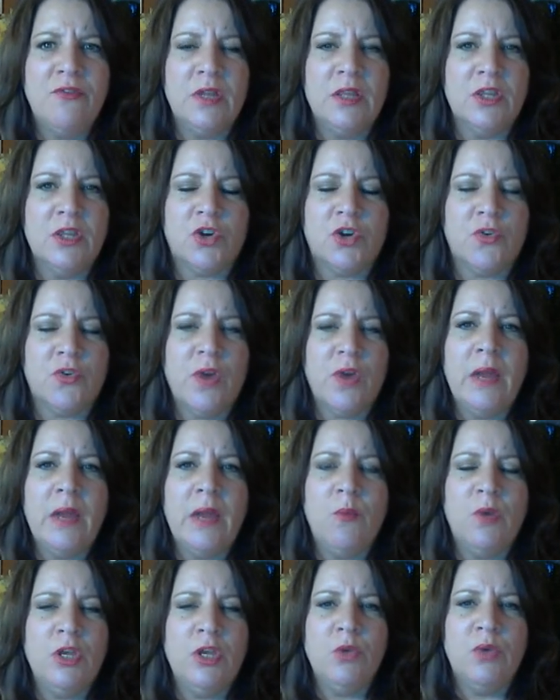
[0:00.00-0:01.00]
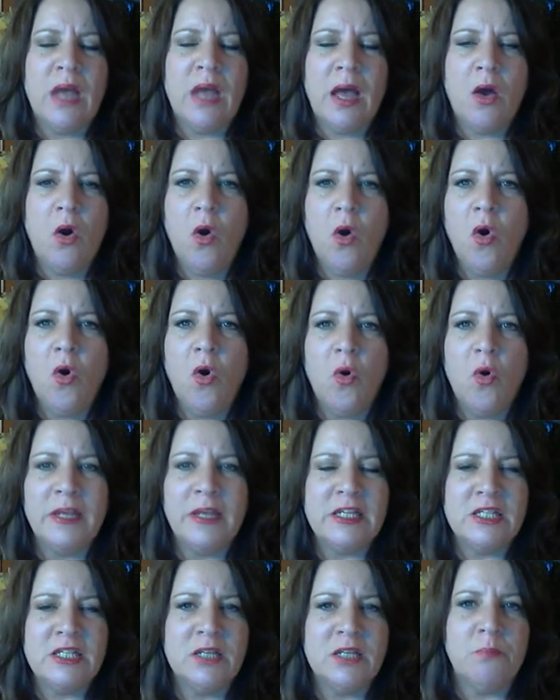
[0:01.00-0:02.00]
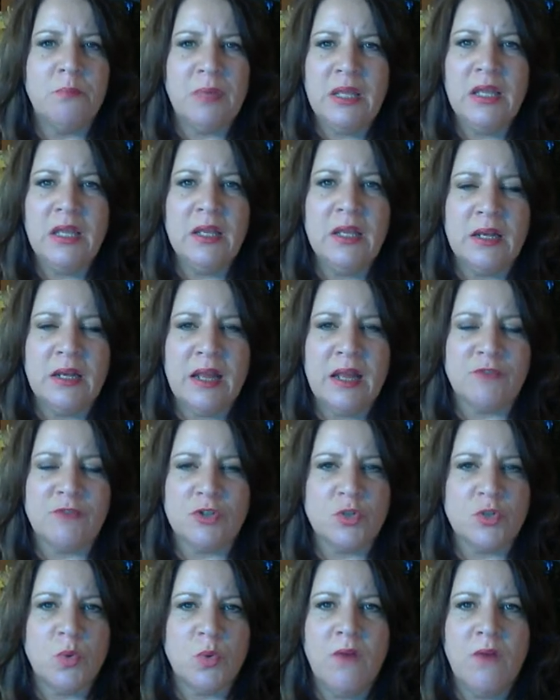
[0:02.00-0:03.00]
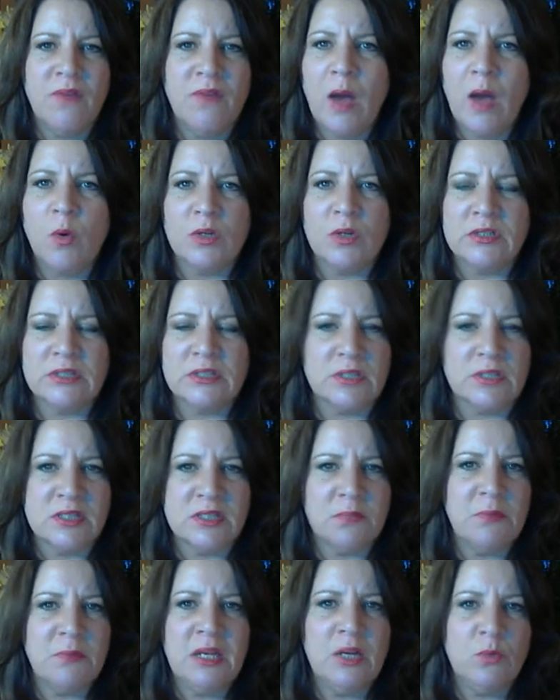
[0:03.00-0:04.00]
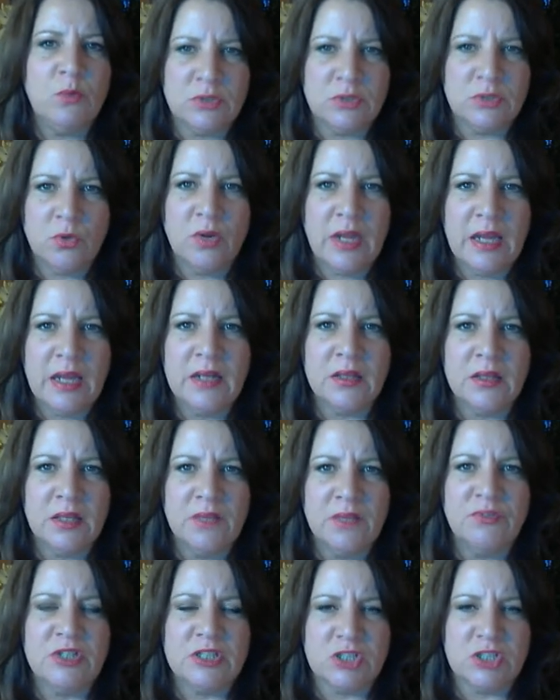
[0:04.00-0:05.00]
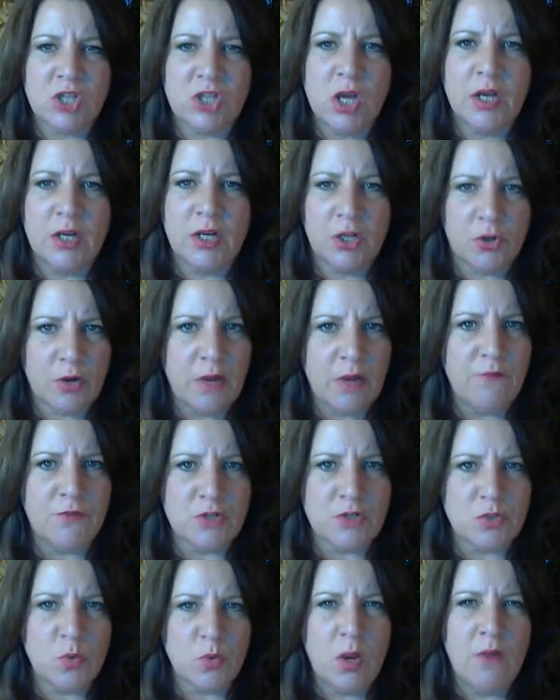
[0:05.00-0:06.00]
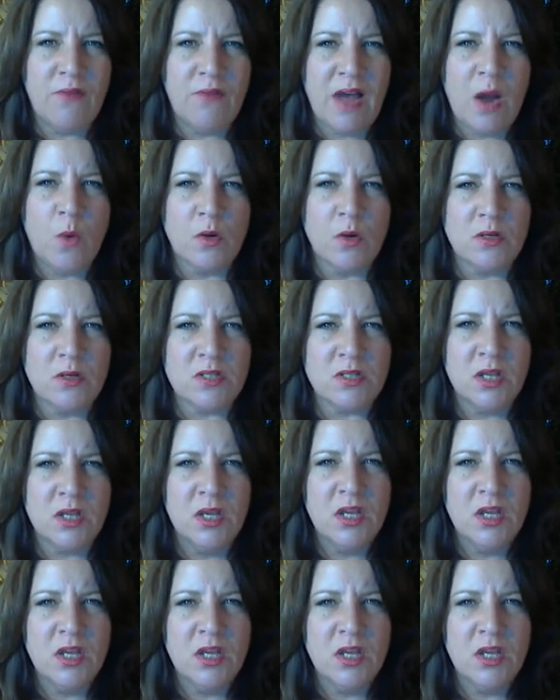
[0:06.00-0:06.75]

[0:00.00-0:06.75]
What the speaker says: in the crate when you got home and didn't pee in it after 12 hours doesn't mean it was okay to leave this dog in a crate for 12 hours.